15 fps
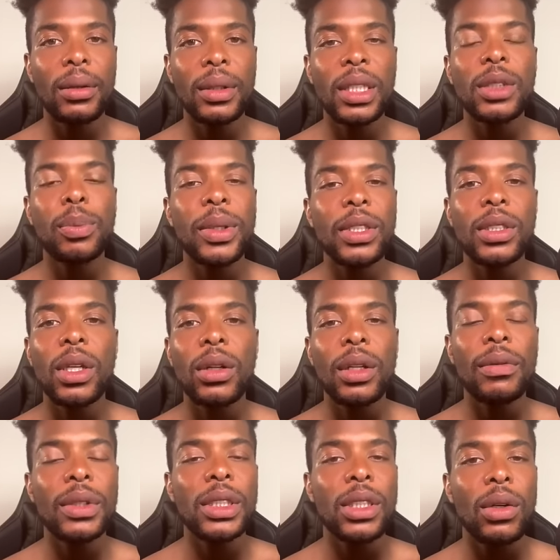This bitch don't
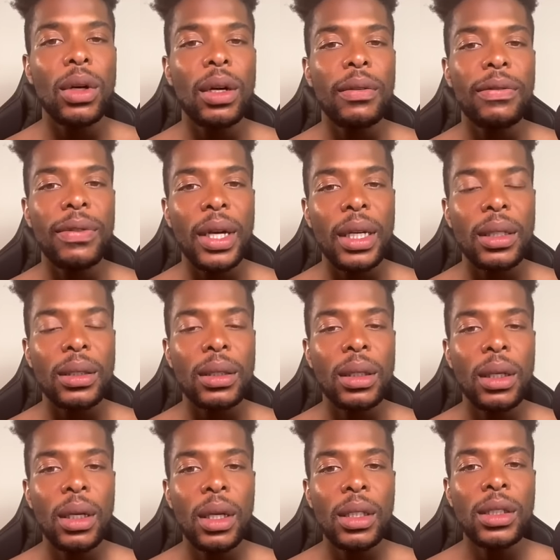even show her face.
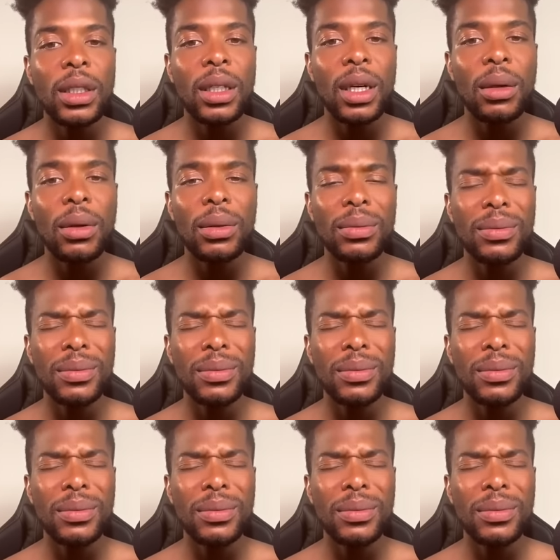She come...